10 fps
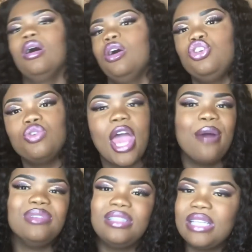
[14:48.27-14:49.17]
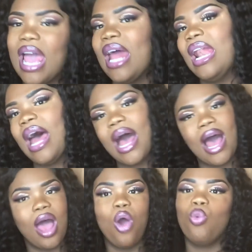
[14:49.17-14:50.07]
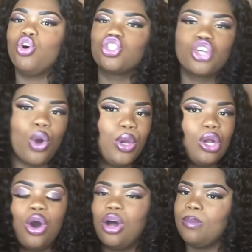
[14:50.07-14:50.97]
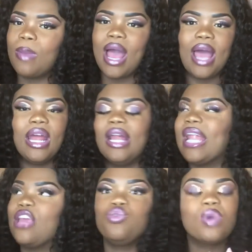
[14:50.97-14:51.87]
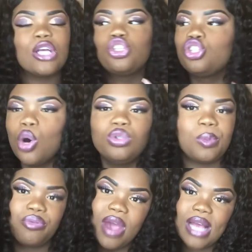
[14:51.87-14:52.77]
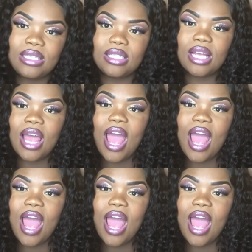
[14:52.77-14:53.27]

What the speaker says: you get upset, like, what's going on, man? Like, you get so depressed.